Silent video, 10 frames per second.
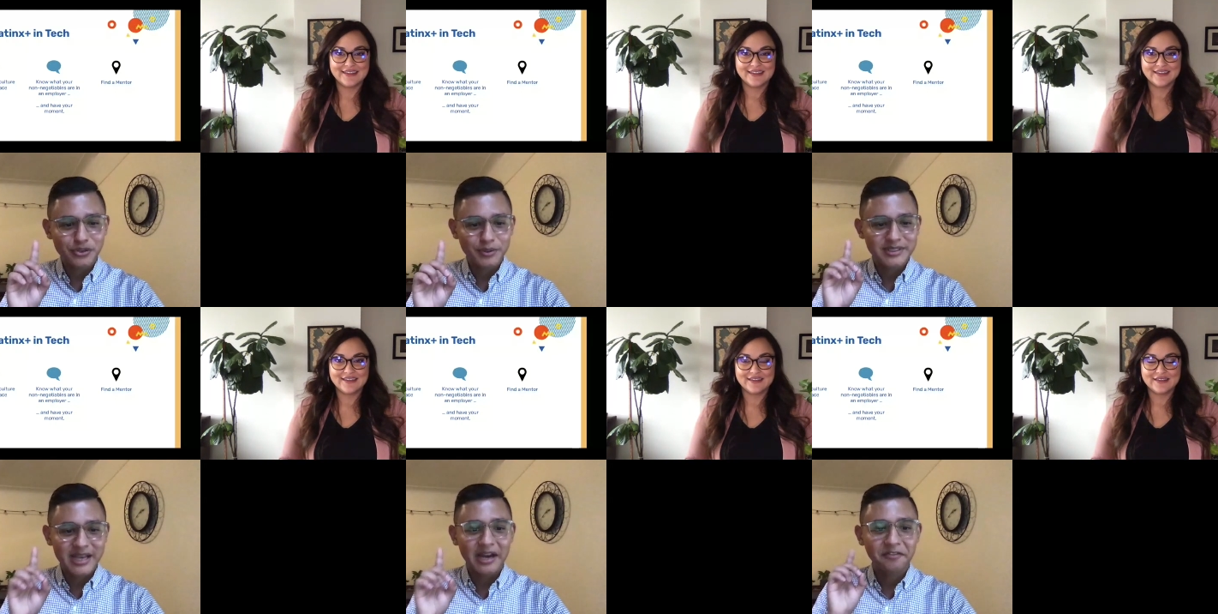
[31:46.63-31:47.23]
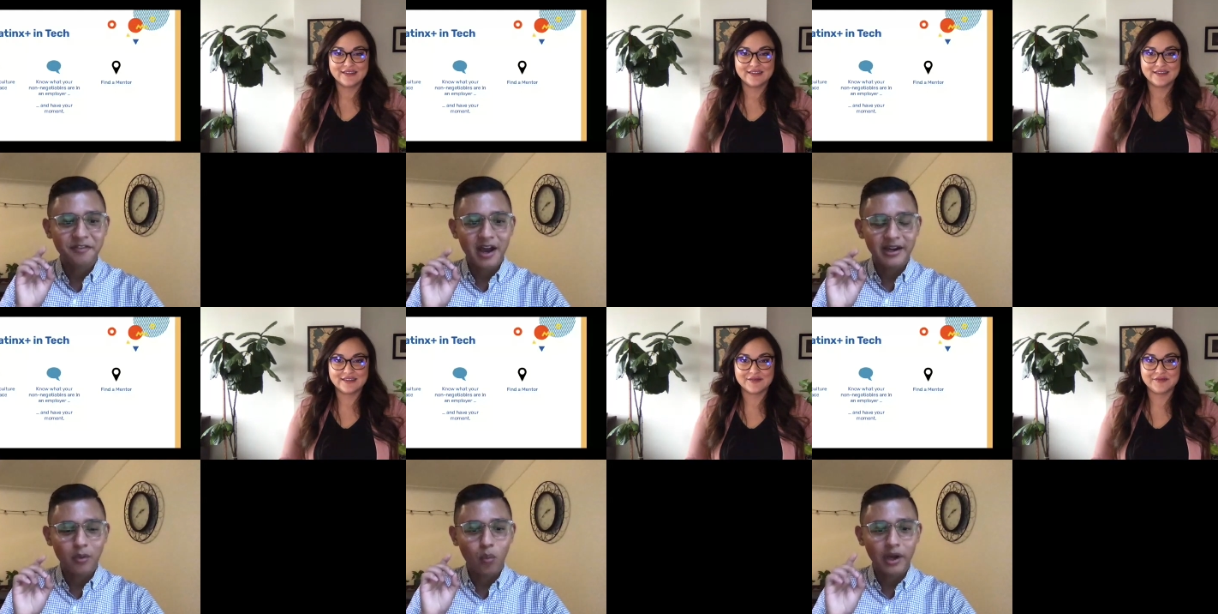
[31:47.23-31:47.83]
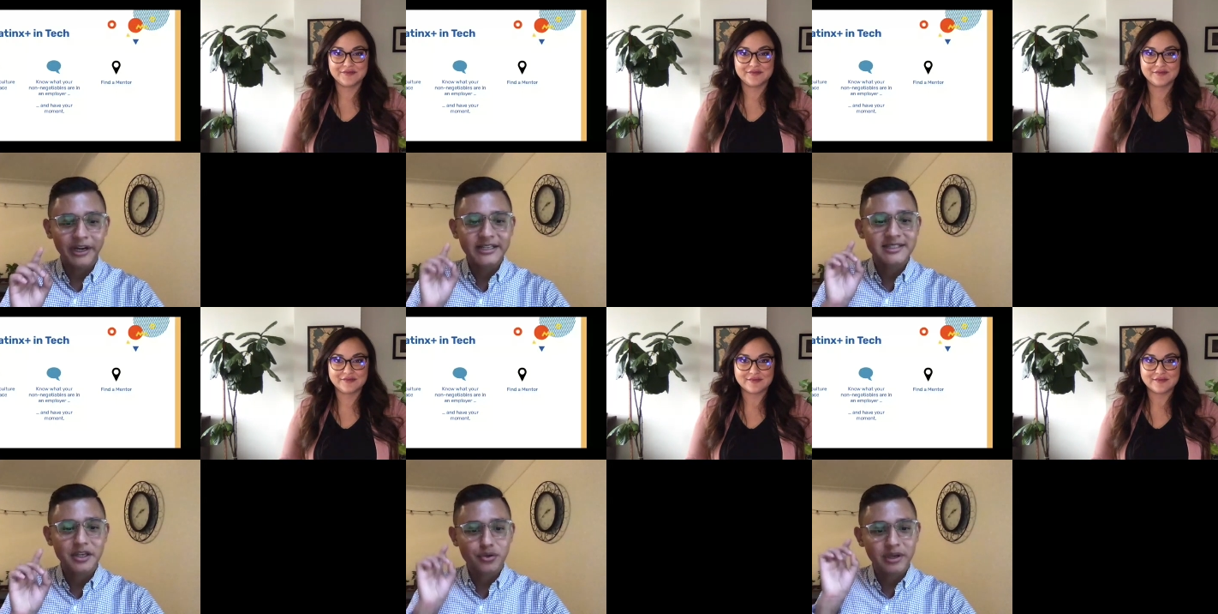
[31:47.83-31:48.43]
Speaker 1: identify what it is that
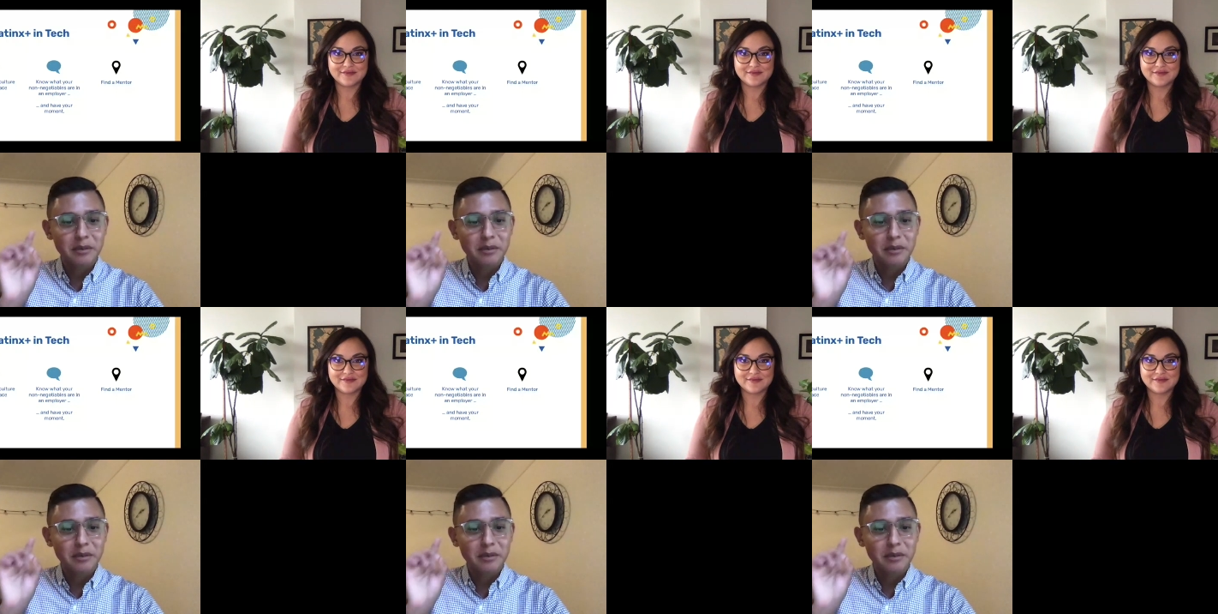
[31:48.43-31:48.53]
you can